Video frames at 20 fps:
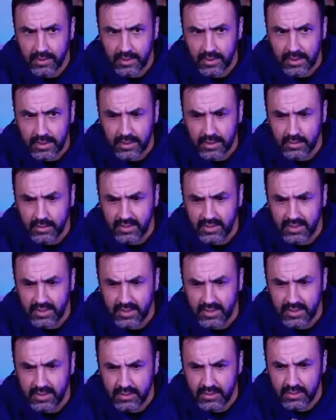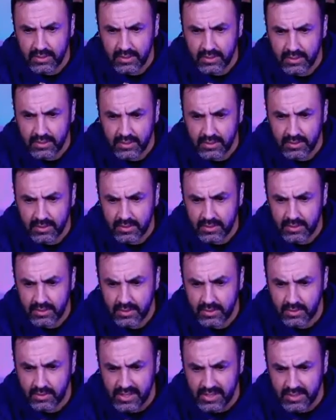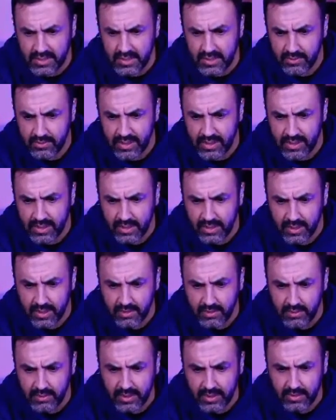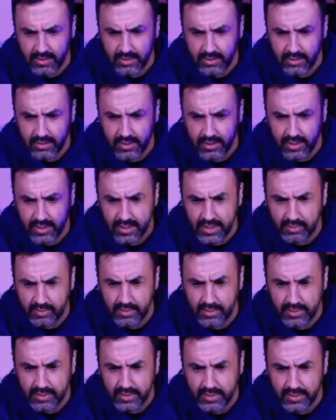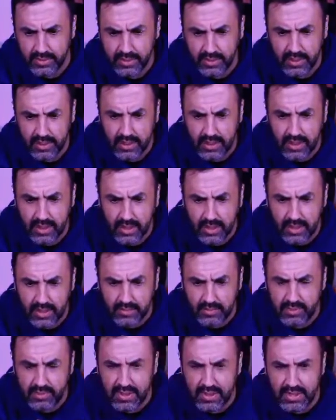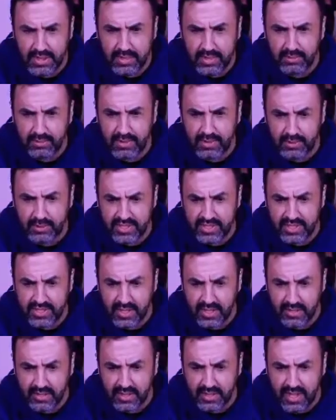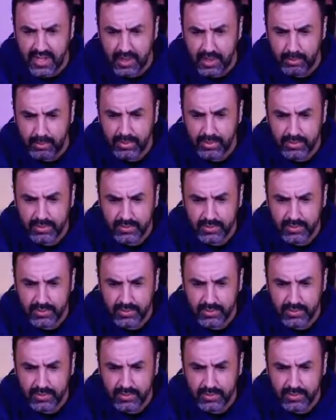a little bit crazy right now. I don't know what happened. Let me restart the app